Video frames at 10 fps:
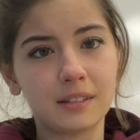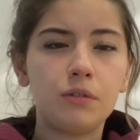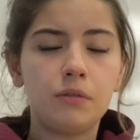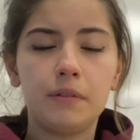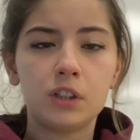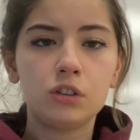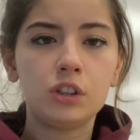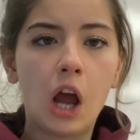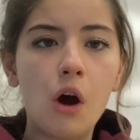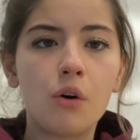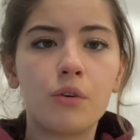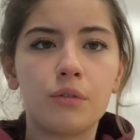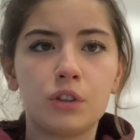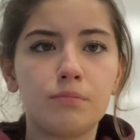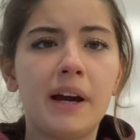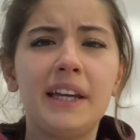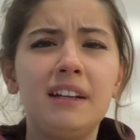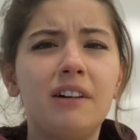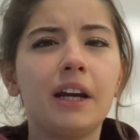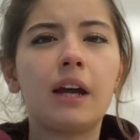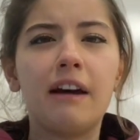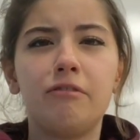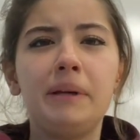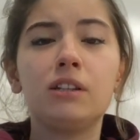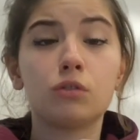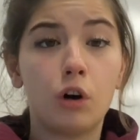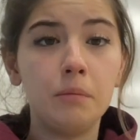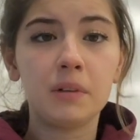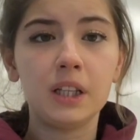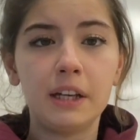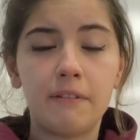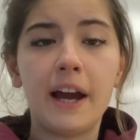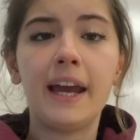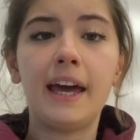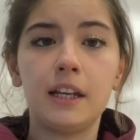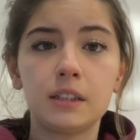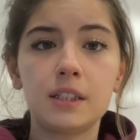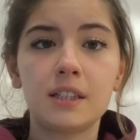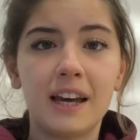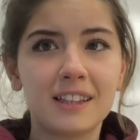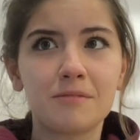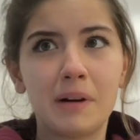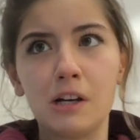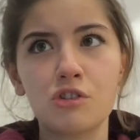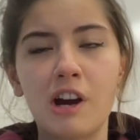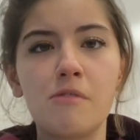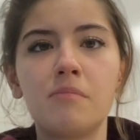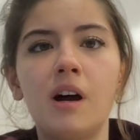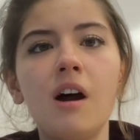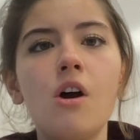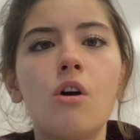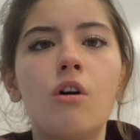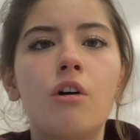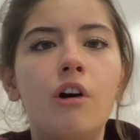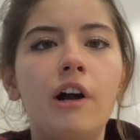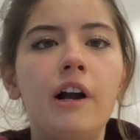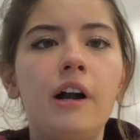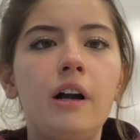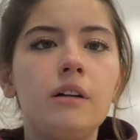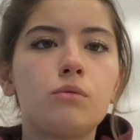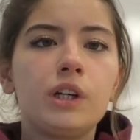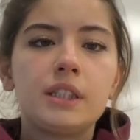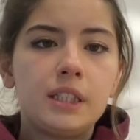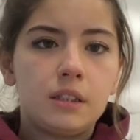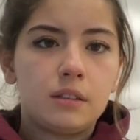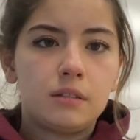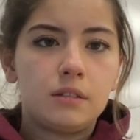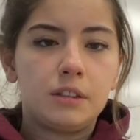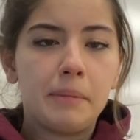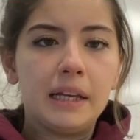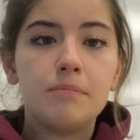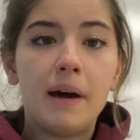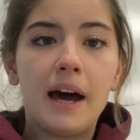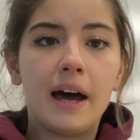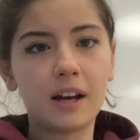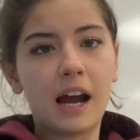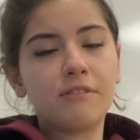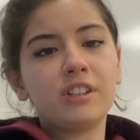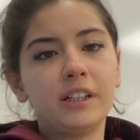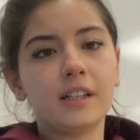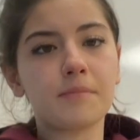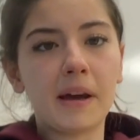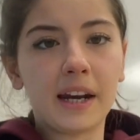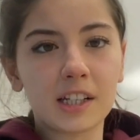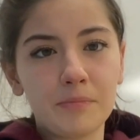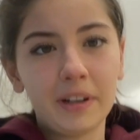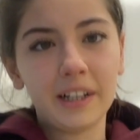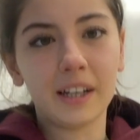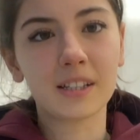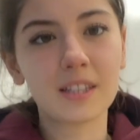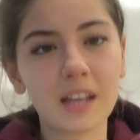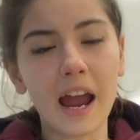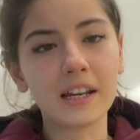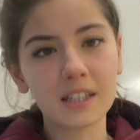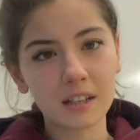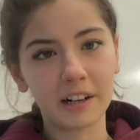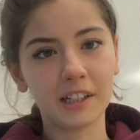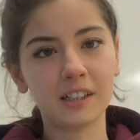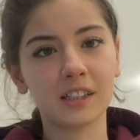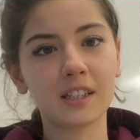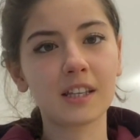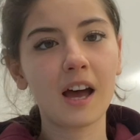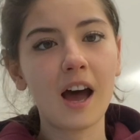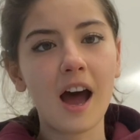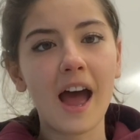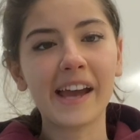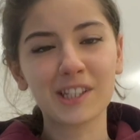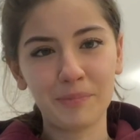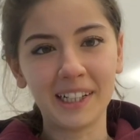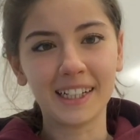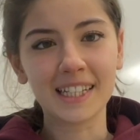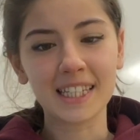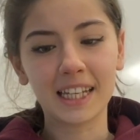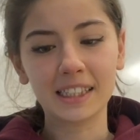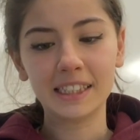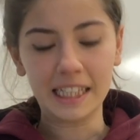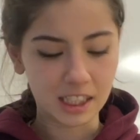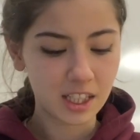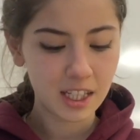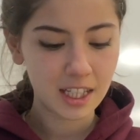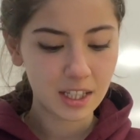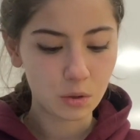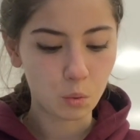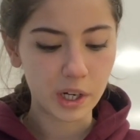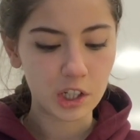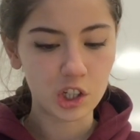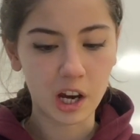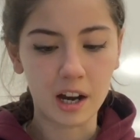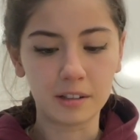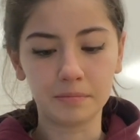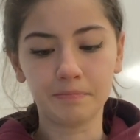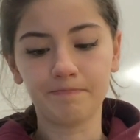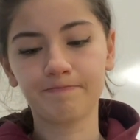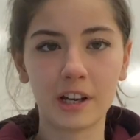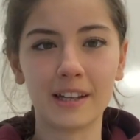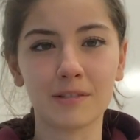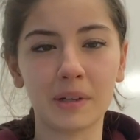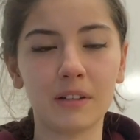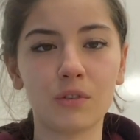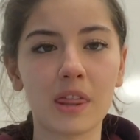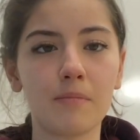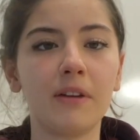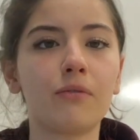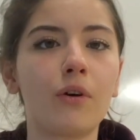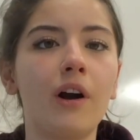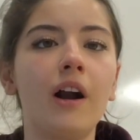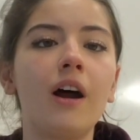We wouldn't know would my hearing have been normal if I hadn't had barotrauma, or would it remain bad. After this bad experience, I started experiencing tinnitus, which has been with me for